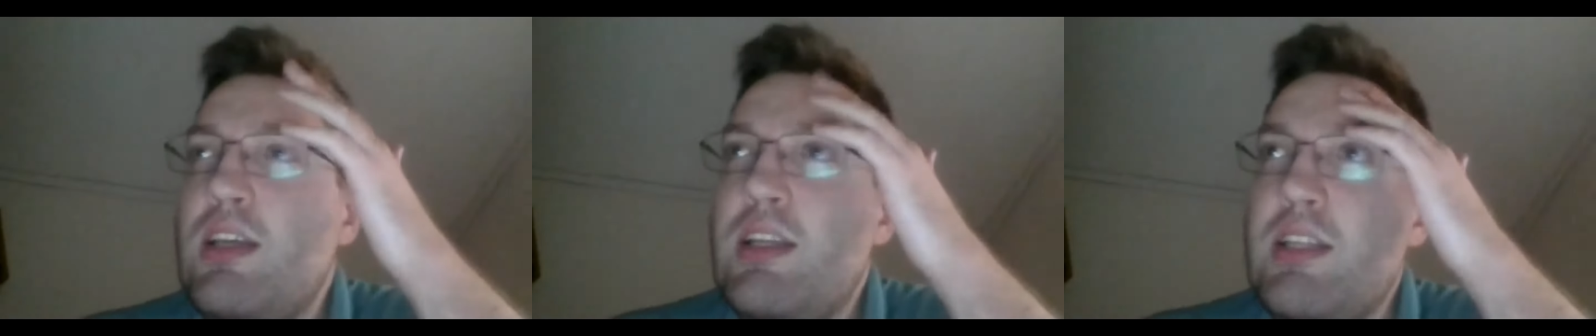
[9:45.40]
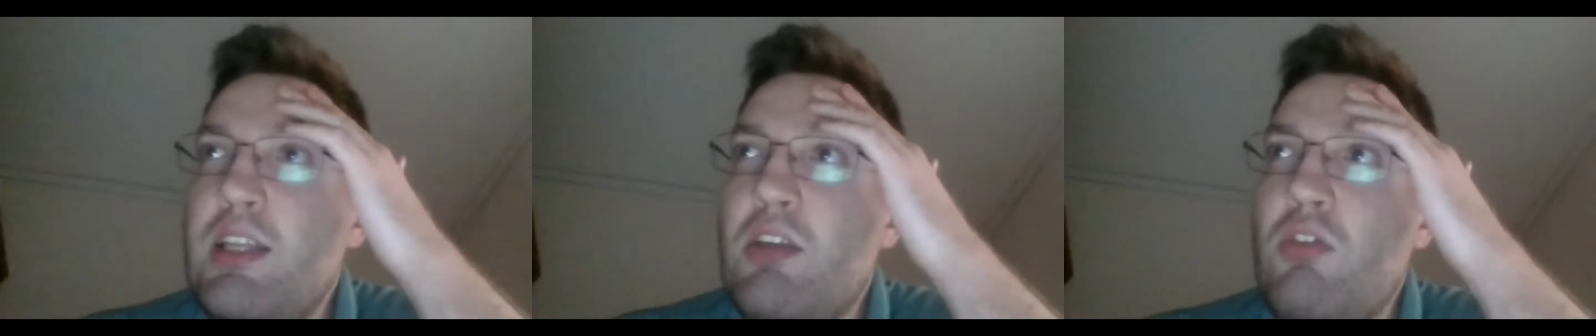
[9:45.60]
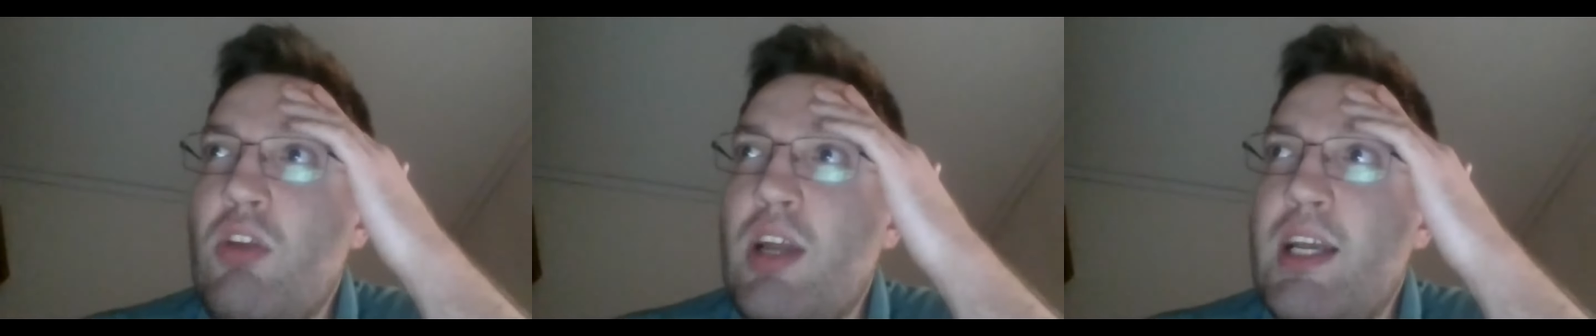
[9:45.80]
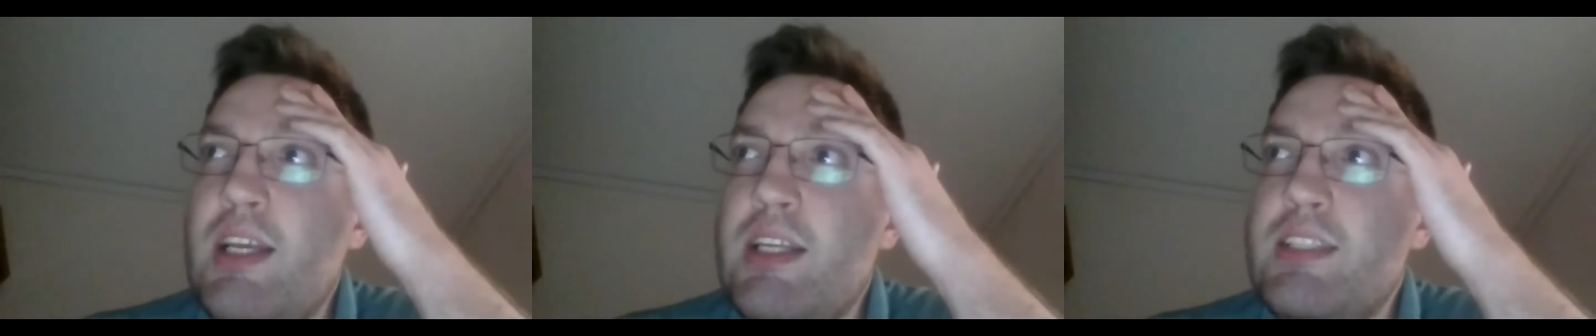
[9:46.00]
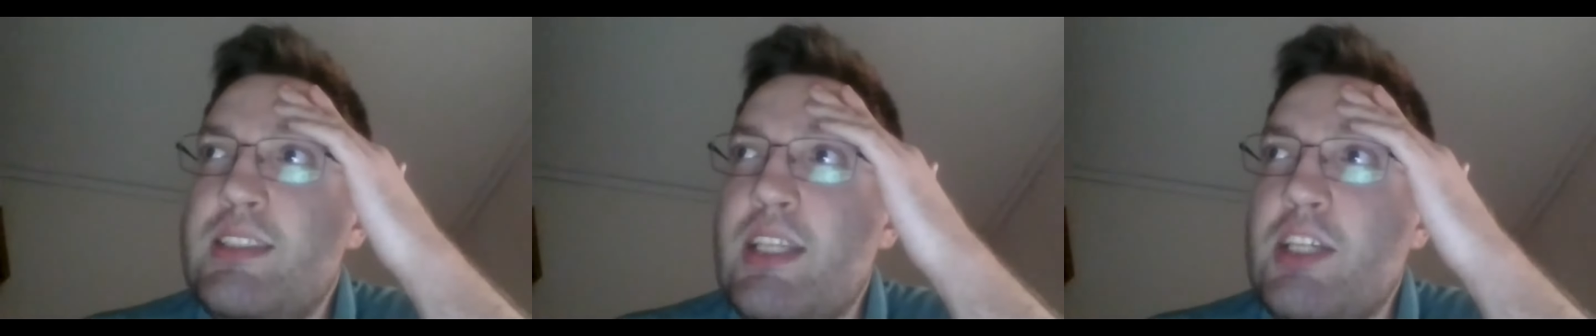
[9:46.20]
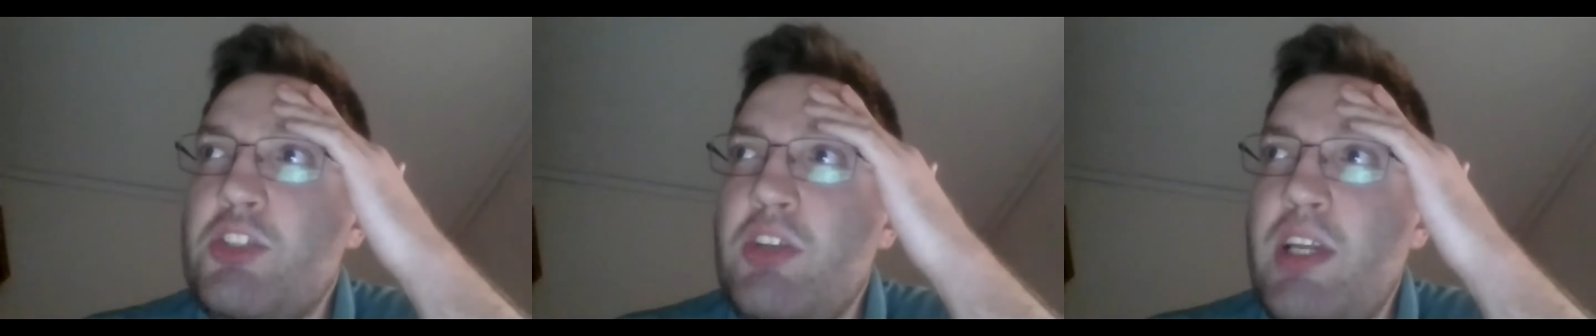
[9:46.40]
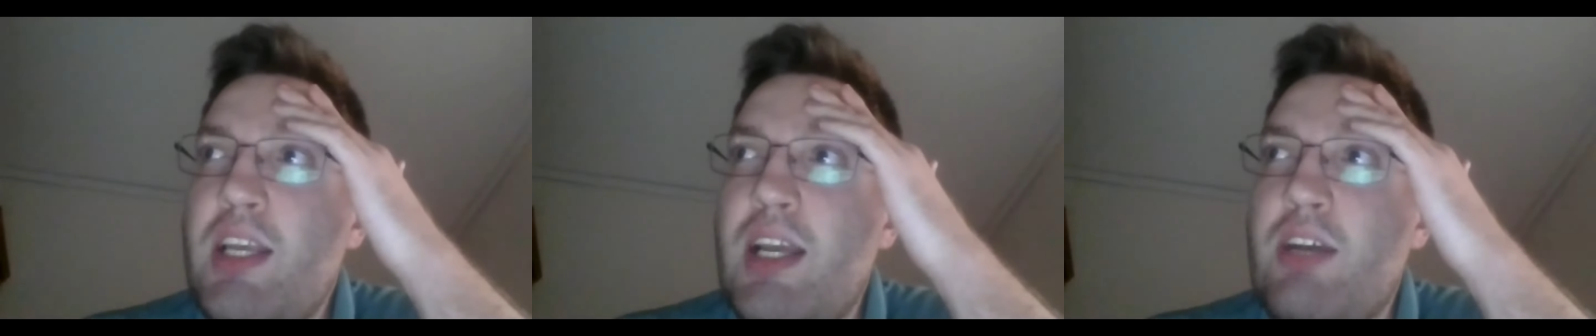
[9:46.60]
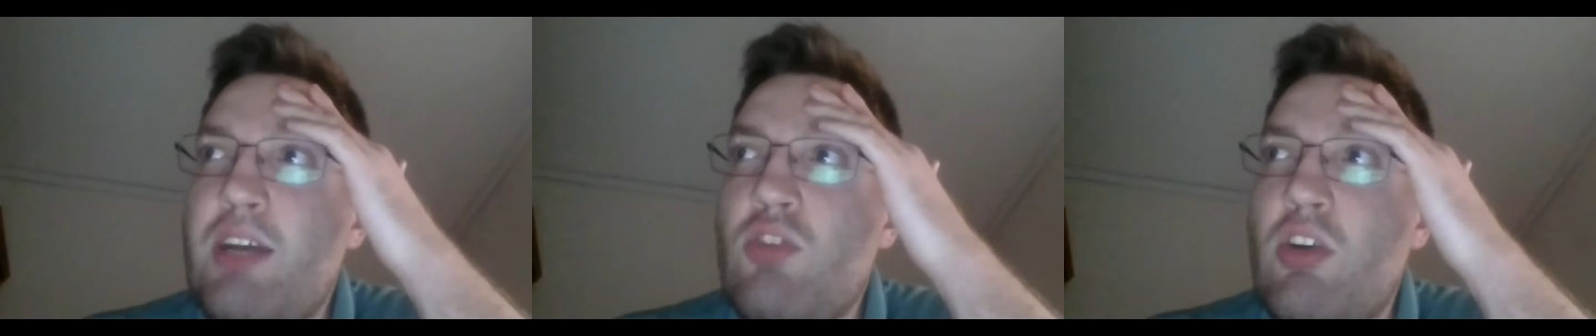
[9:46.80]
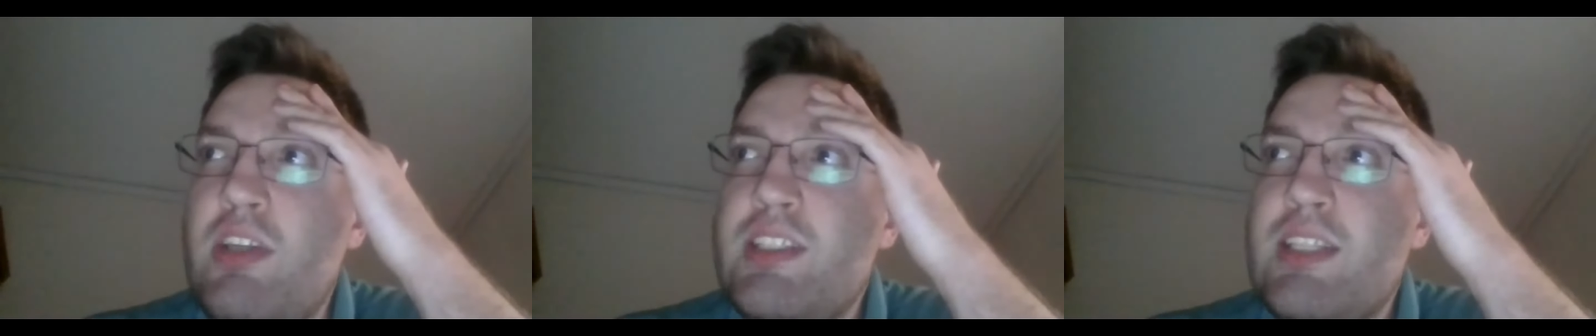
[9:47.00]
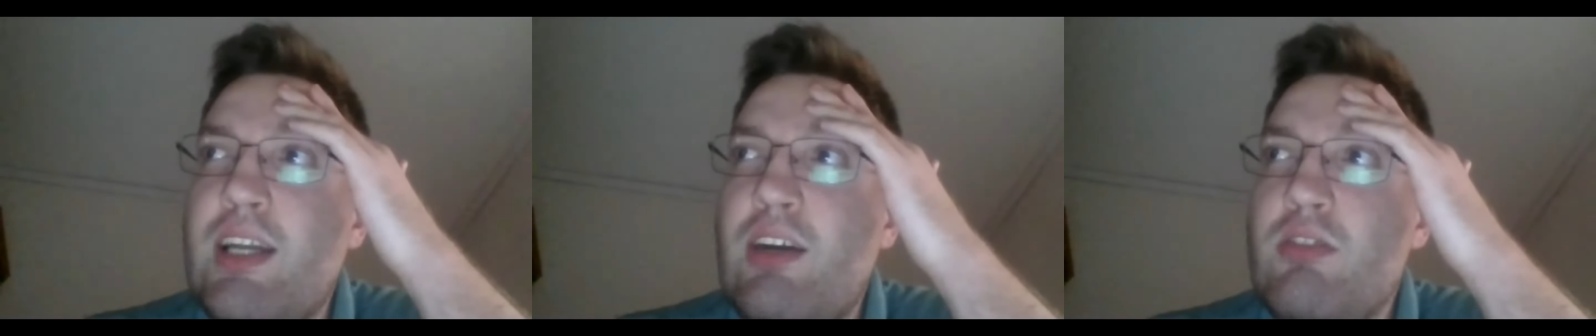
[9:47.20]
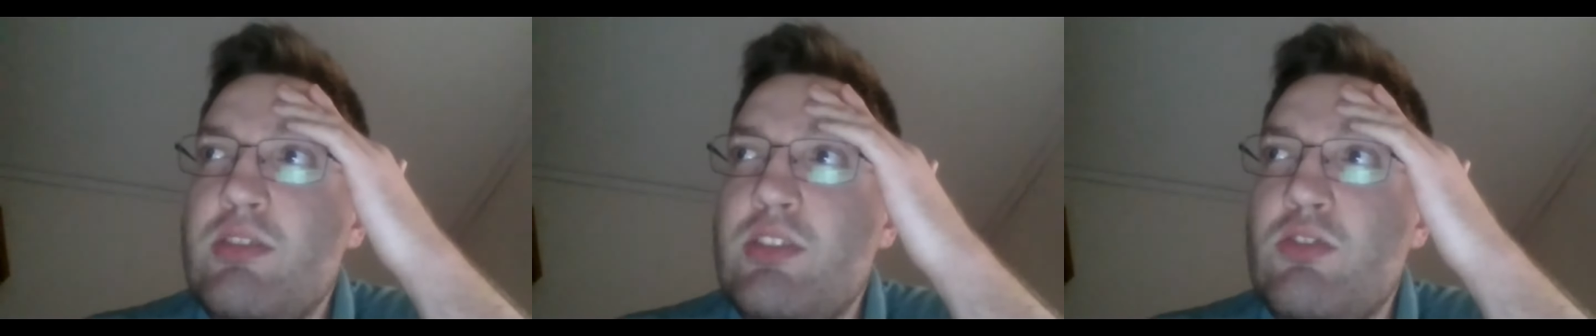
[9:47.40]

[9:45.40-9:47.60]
Nicola, it's actually honoris causa,